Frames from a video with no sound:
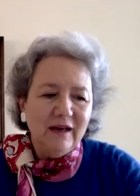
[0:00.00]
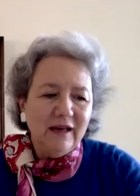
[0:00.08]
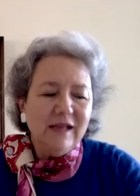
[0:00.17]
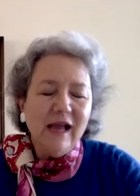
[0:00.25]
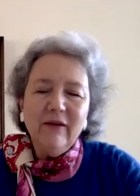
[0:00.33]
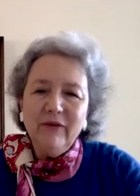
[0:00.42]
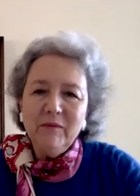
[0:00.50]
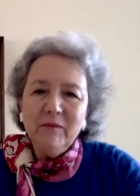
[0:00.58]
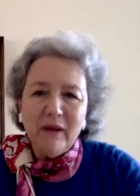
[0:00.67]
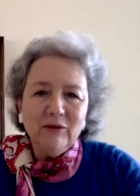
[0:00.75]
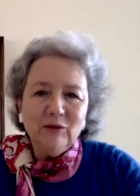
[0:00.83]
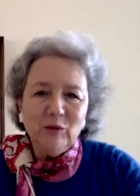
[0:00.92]
having
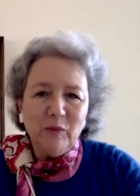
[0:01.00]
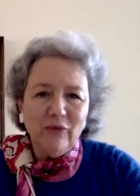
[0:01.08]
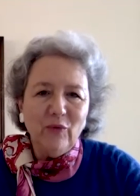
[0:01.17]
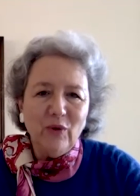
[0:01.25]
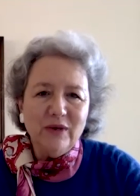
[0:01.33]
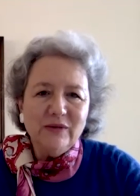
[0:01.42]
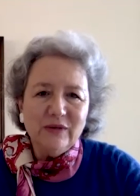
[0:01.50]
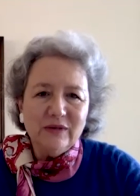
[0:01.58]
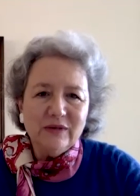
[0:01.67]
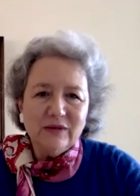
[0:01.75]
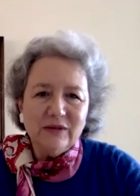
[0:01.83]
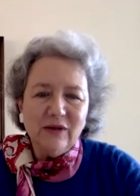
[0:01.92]
multiple
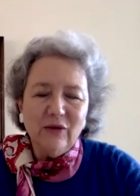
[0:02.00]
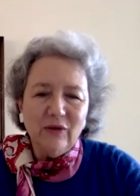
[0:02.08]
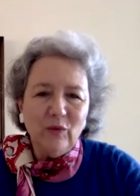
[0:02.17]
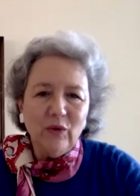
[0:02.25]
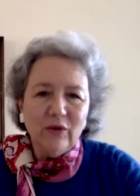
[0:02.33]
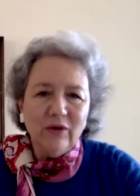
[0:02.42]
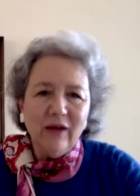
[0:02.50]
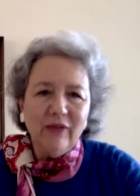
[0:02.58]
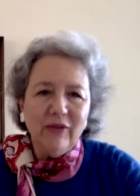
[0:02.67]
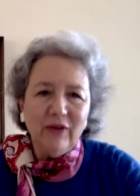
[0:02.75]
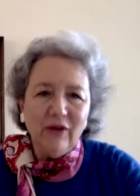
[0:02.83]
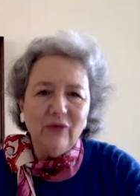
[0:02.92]
voices so that we're not
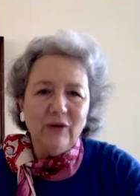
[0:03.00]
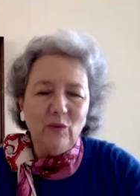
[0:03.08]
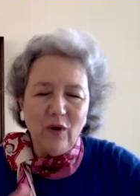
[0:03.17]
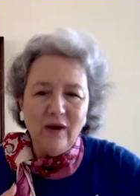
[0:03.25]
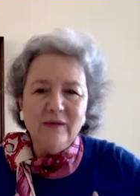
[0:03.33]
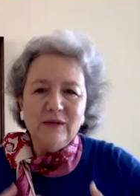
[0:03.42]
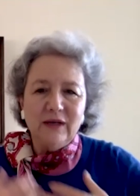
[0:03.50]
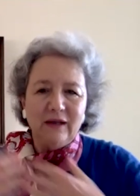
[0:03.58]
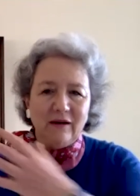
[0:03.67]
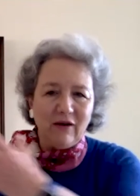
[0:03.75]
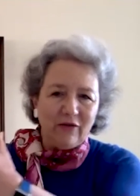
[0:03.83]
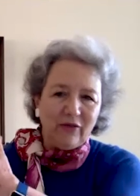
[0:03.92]
the only ones,
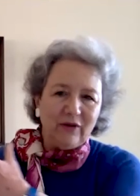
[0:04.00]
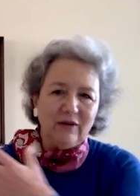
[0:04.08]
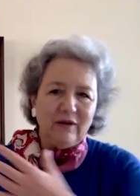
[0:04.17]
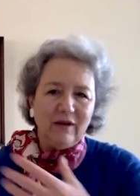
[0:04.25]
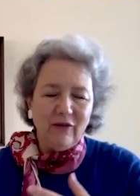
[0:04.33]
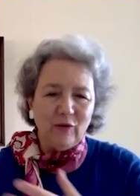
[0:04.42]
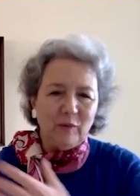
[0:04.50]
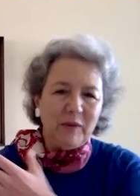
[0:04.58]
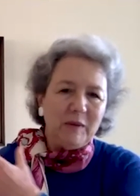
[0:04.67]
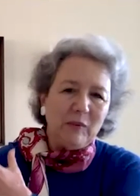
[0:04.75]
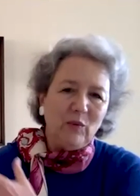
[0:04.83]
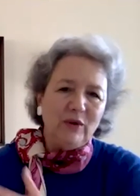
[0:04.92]
and the other
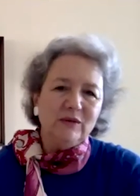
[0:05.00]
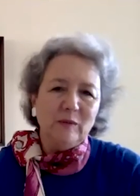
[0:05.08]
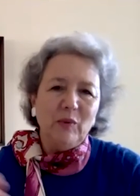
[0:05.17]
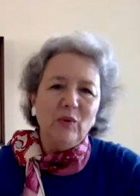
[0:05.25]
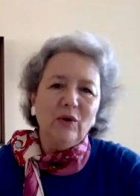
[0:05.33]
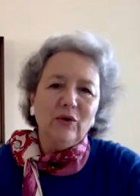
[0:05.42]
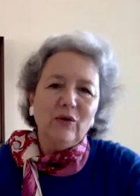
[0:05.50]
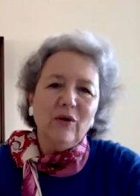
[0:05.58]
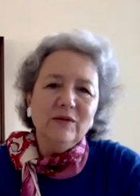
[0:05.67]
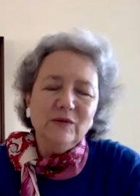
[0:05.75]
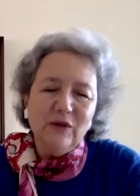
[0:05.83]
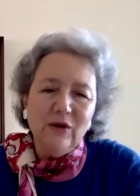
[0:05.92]
people we support are
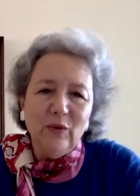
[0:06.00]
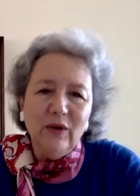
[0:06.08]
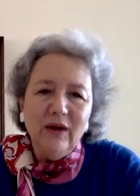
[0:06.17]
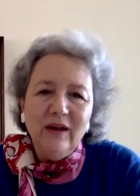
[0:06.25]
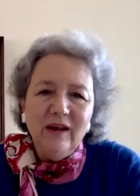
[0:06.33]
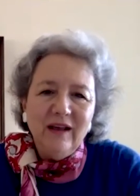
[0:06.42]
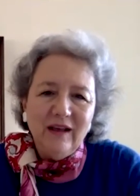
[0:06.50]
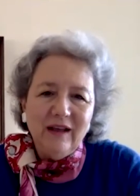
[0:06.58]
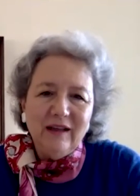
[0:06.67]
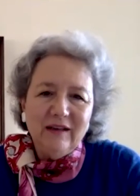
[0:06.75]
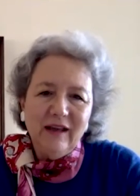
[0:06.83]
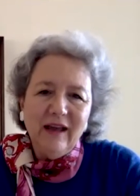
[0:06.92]
also
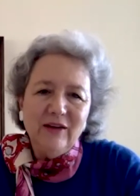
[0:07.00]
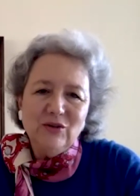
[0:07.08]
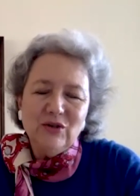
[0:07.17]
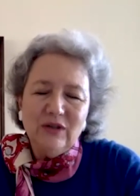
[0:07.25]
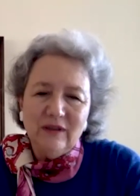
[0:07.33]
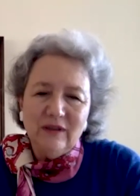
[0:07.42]
engaged in